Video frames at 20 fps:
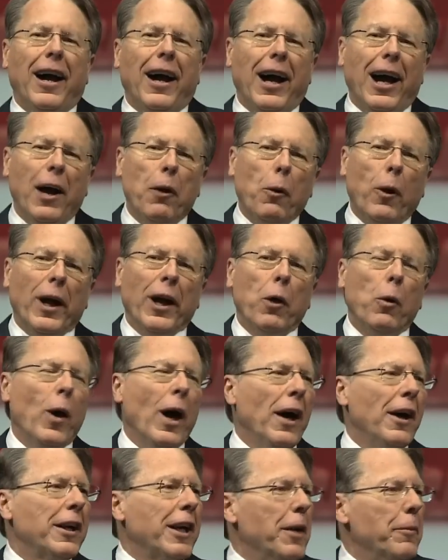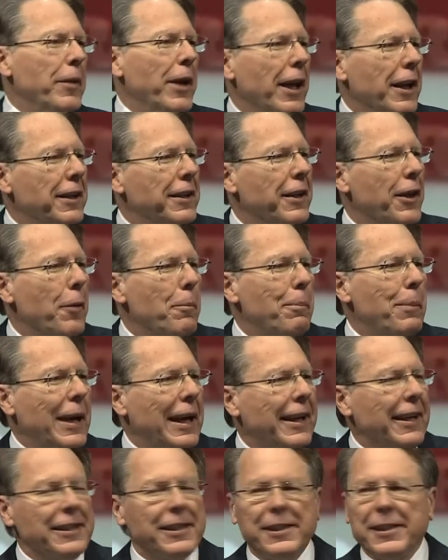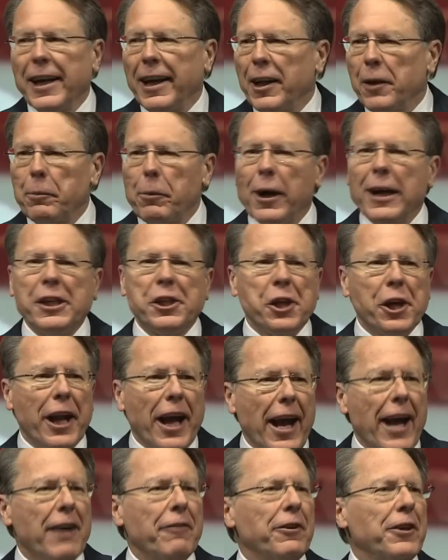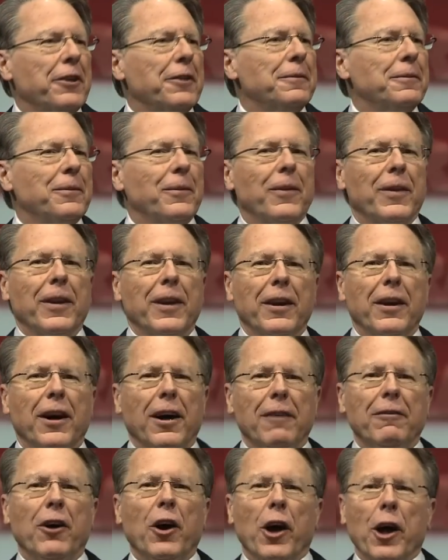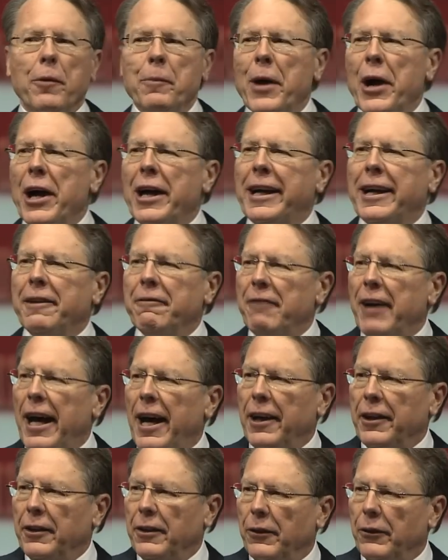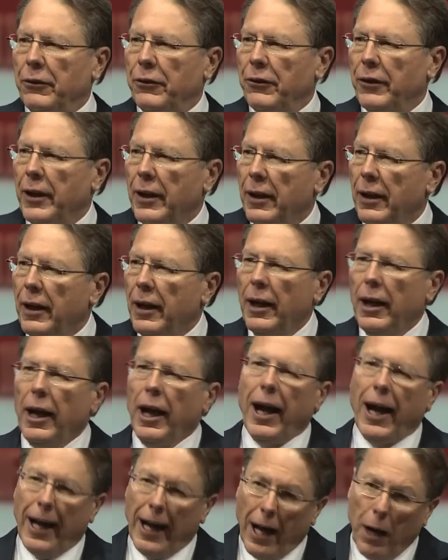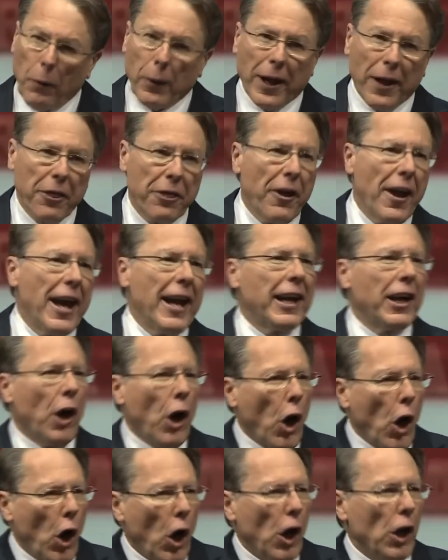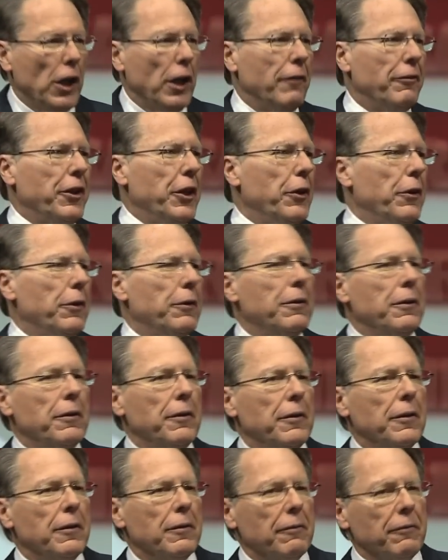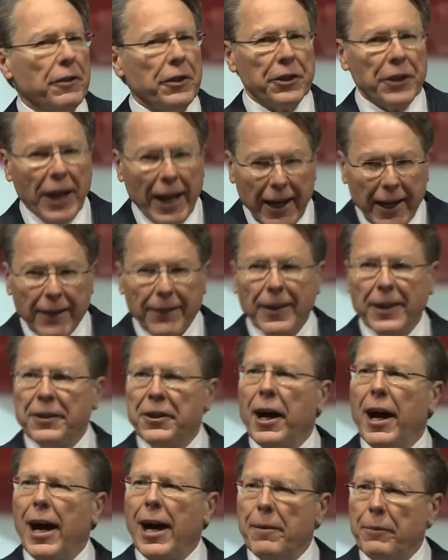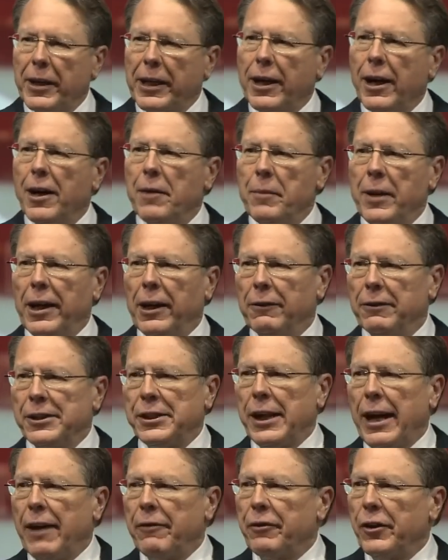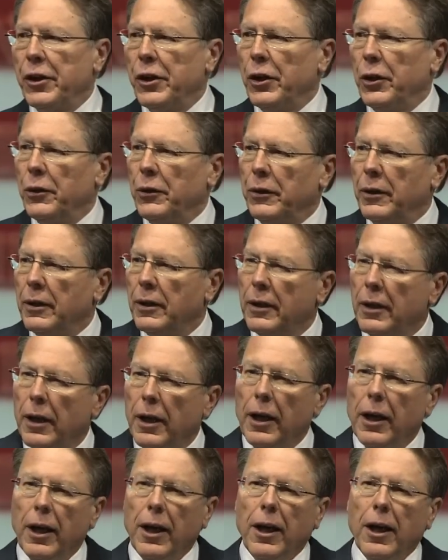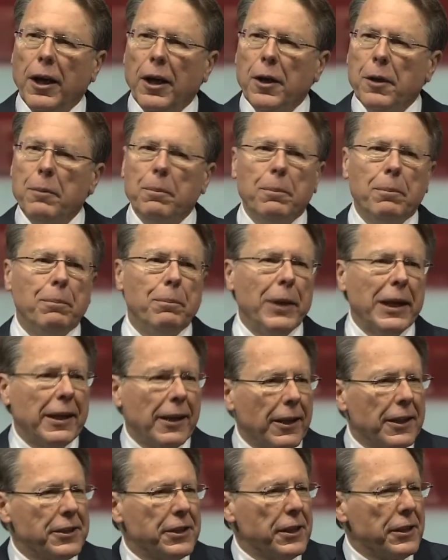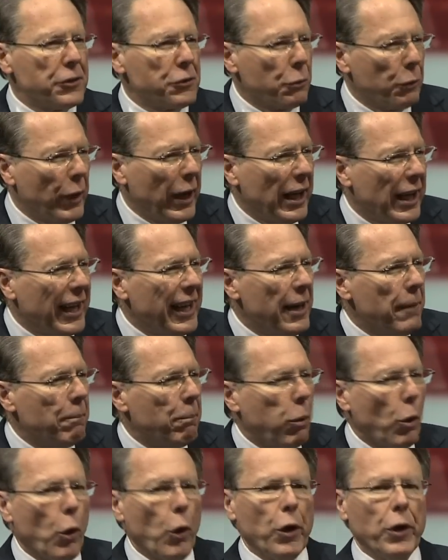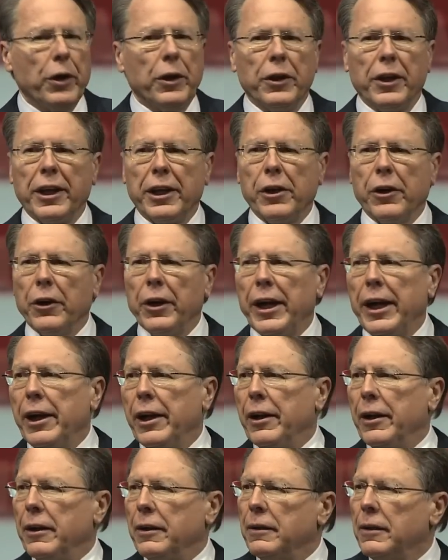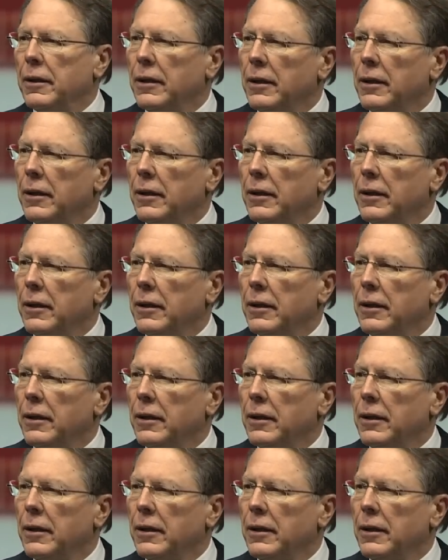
I want to welcome you to the biggest celebration ever of our American values. And I want to thank all of you for taking the time to come here this afternoon because it's really important that you're here.